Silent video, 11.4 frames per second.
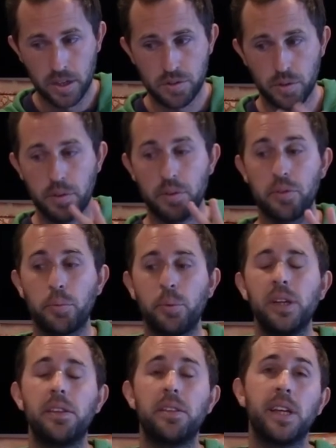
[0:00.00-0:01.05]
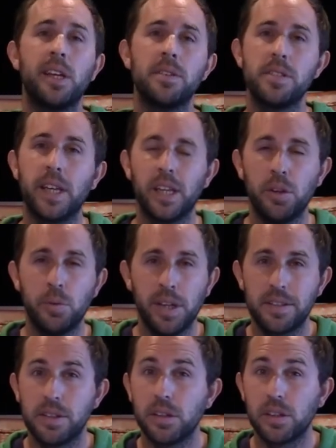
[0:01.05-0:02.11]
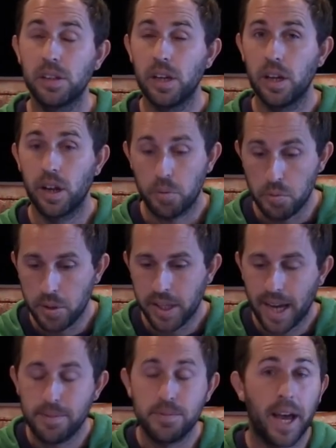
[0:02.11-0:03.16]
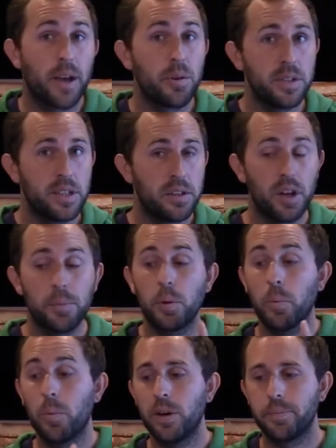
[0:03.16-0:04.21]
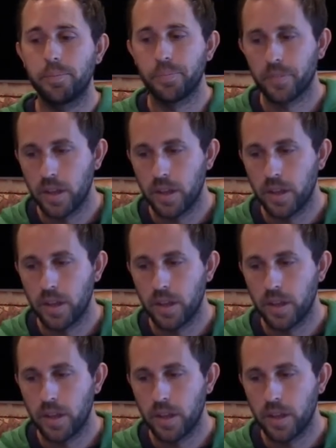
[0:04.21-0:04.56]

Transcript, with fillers: So the 3 things that you need to really have dialed in. Number 1